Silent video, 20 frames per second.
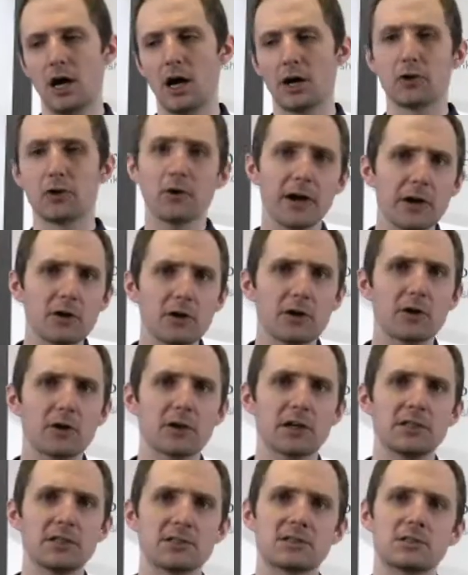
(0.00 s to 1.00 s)
creditor
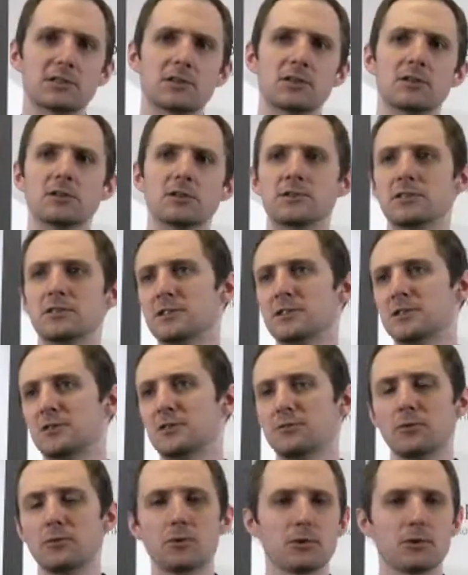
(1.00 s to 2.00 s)
concerns,
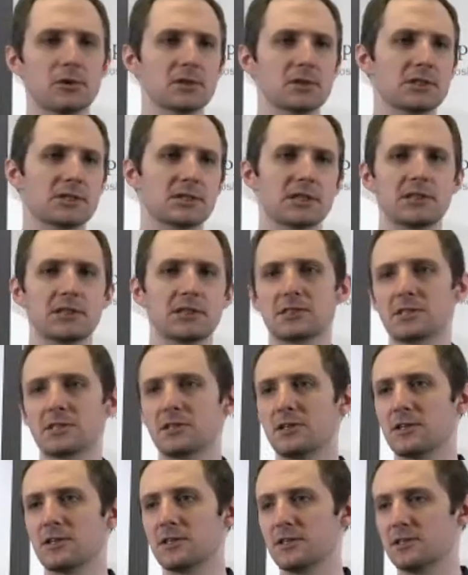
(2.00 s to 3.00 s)
divorce
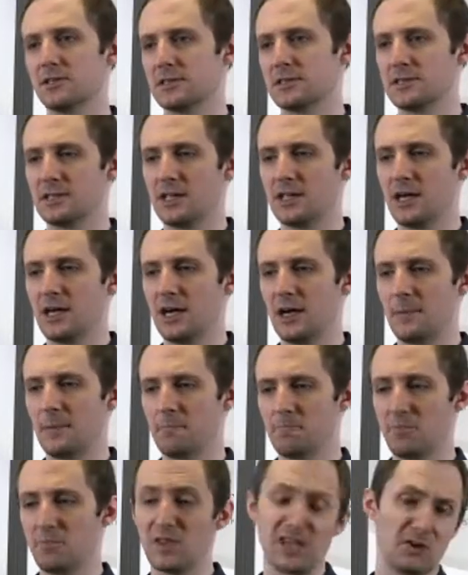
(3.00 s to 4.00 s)
concerns,
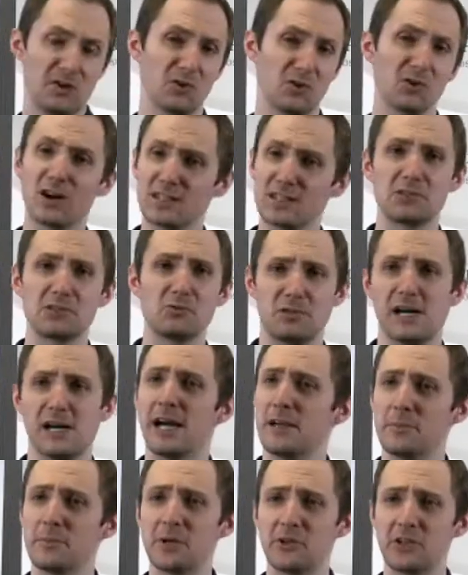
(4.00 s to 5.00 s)
lawsuit
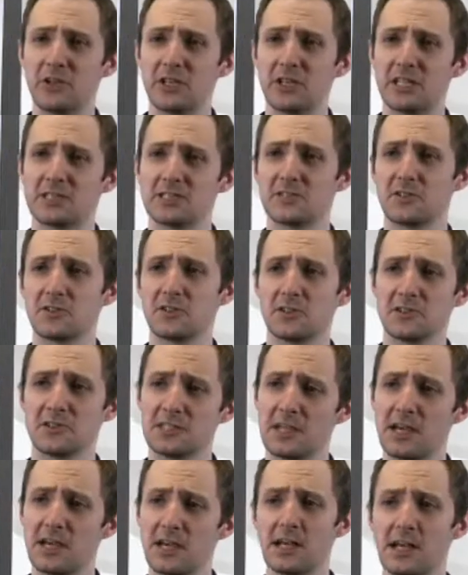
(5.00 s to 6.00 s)
liability
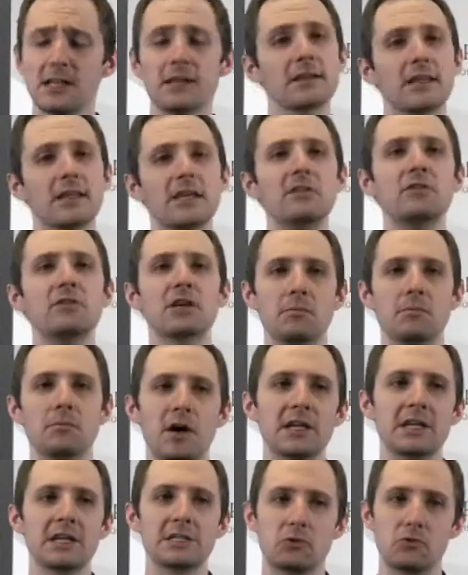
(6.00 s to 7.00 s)
concerns, leaving
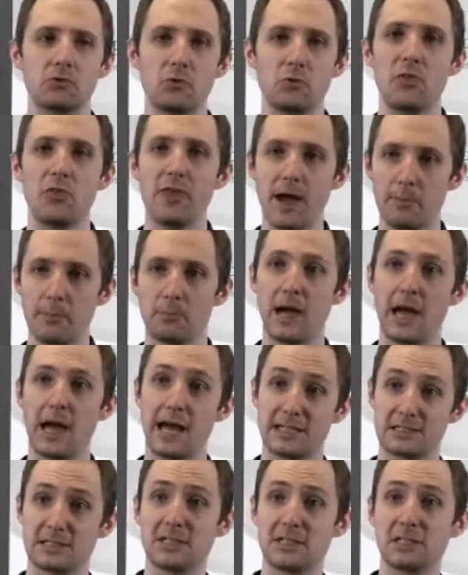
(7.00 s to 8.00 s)
money to them
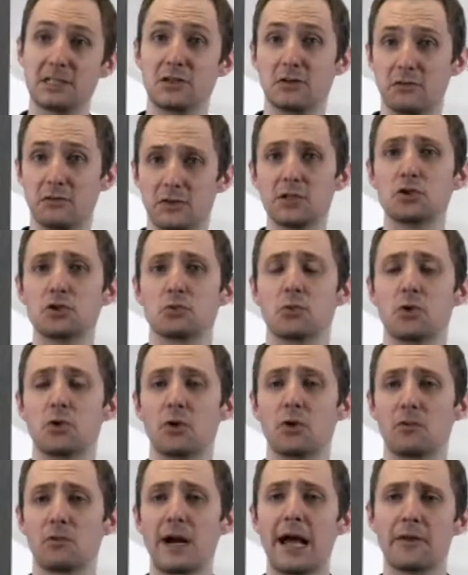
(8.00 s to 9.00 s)
as an
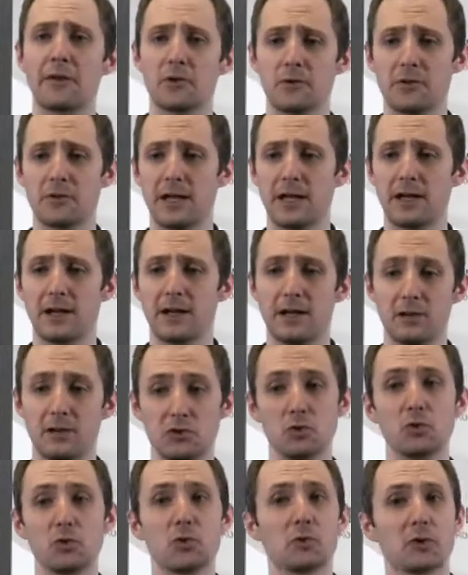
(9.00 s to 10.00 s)
individual rather than
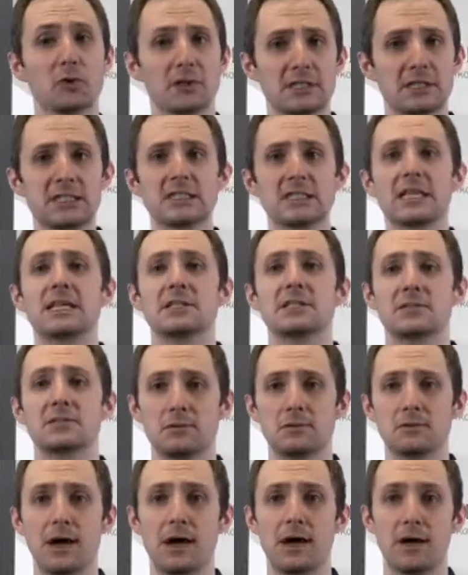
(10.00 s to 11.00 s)
to your estate
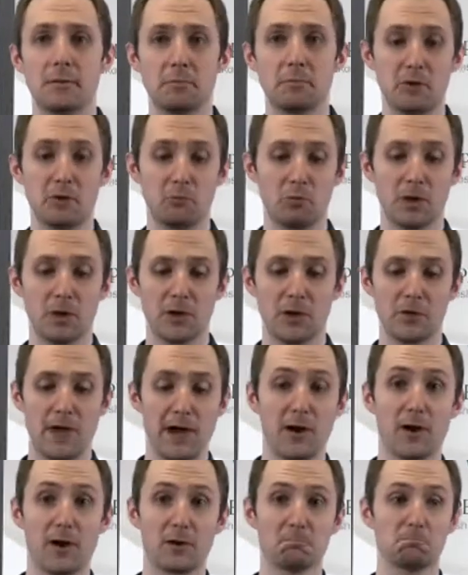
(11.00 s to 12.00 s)
where they
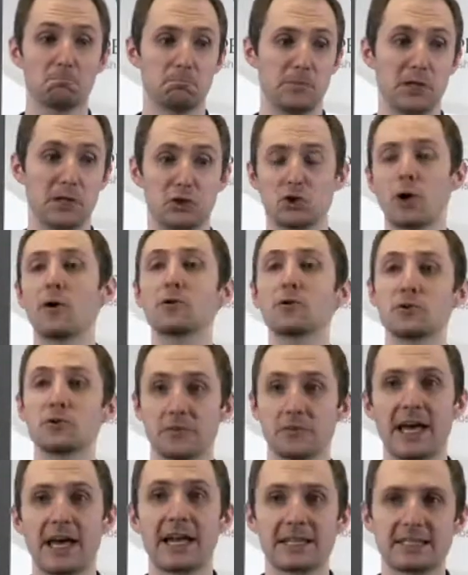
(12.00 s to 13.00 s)
are in charge
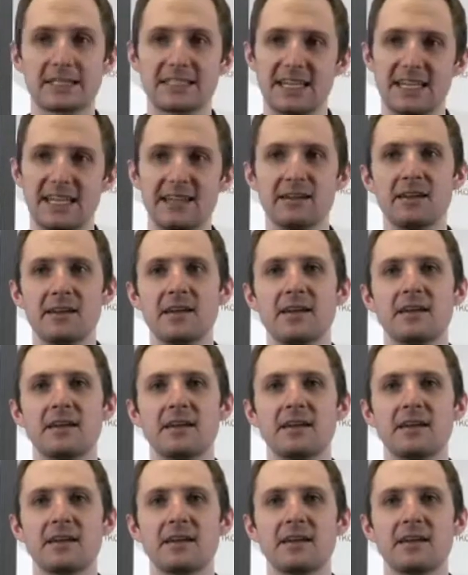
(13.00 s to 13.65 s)
of that estate,